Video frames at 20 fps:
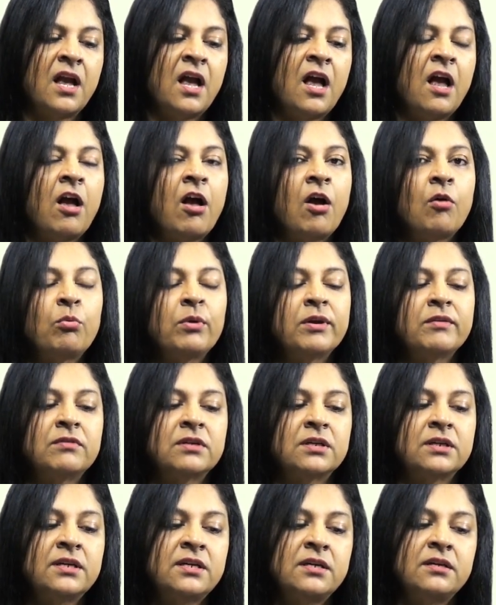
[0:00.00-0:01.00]

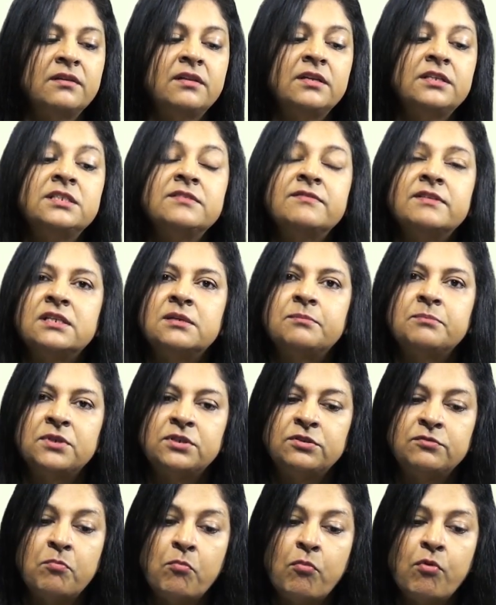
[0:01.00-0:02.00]
However, the
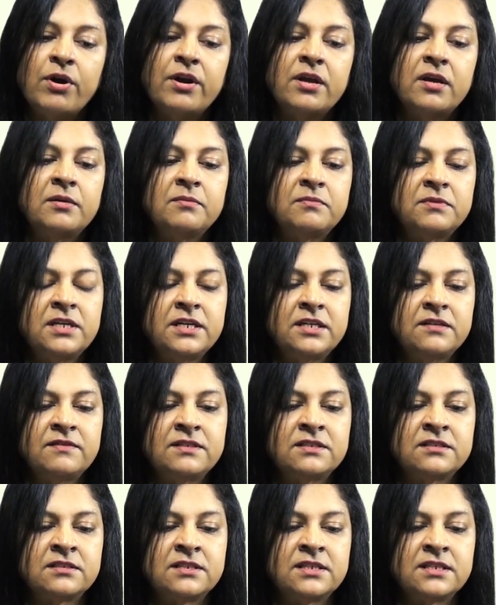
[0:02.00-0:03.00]
development of modern
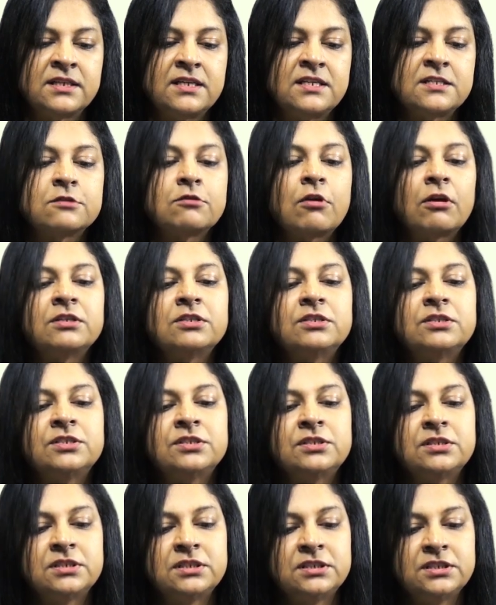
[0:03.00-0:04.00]
linguistics is not
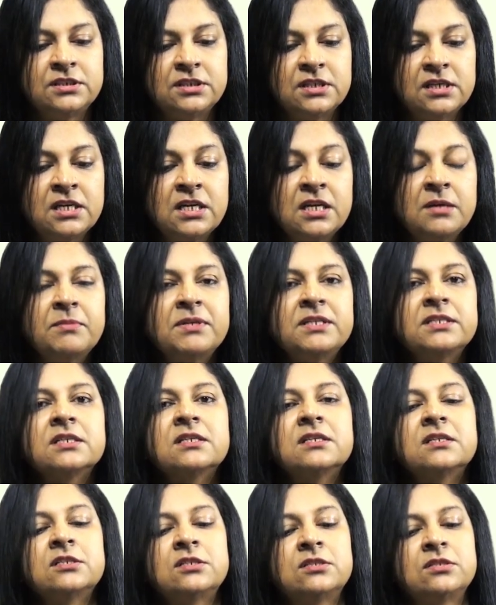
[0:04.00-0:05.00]

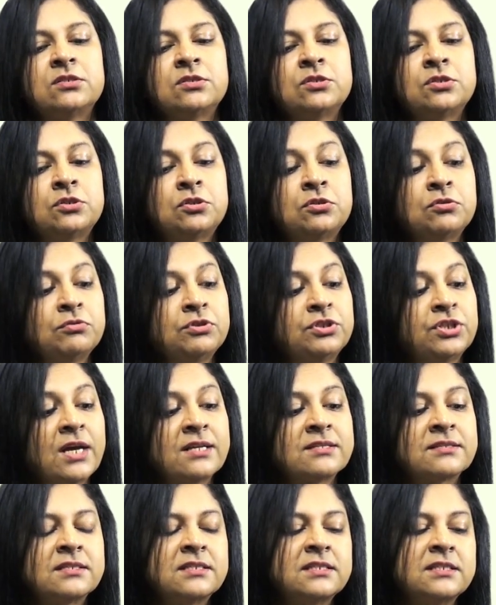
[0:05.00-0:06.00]
limited to
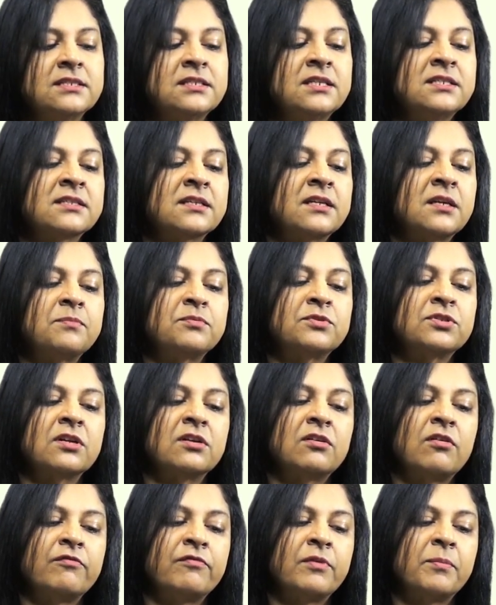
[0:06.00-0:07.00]
just
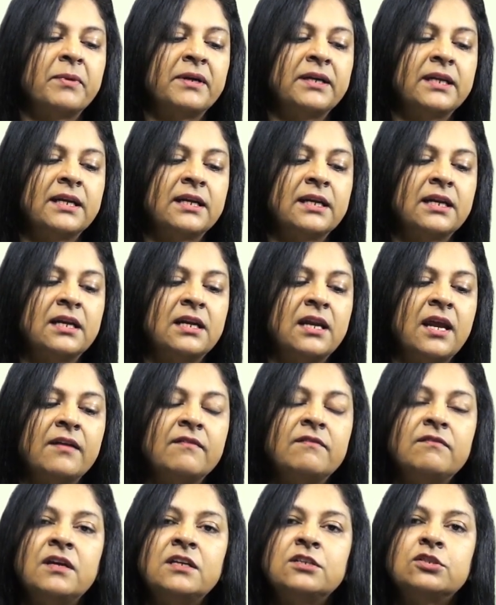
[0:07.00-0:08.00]
description of a particular
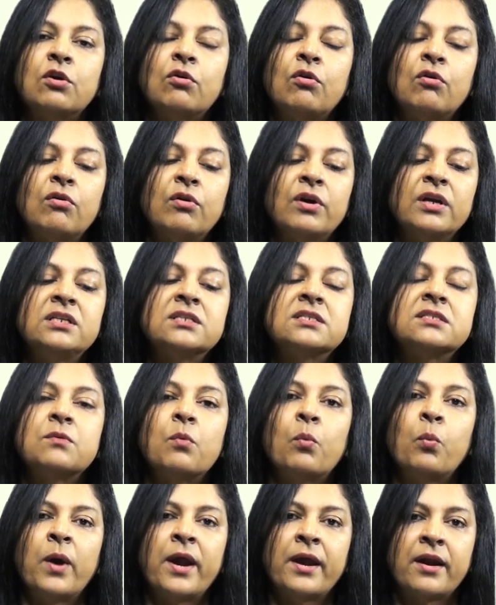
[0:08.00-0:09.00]
language or its
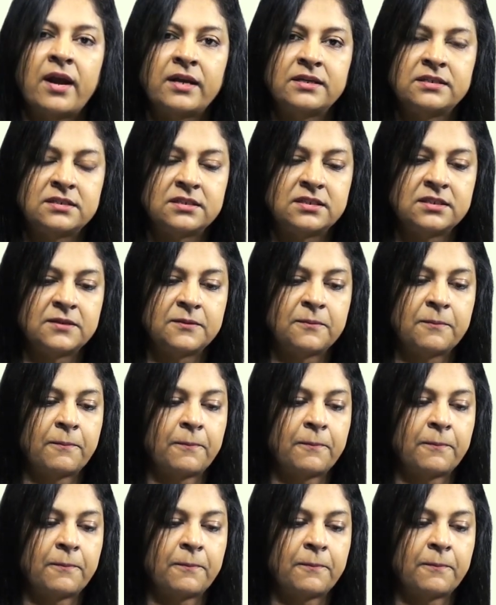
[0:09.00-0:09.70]
variety.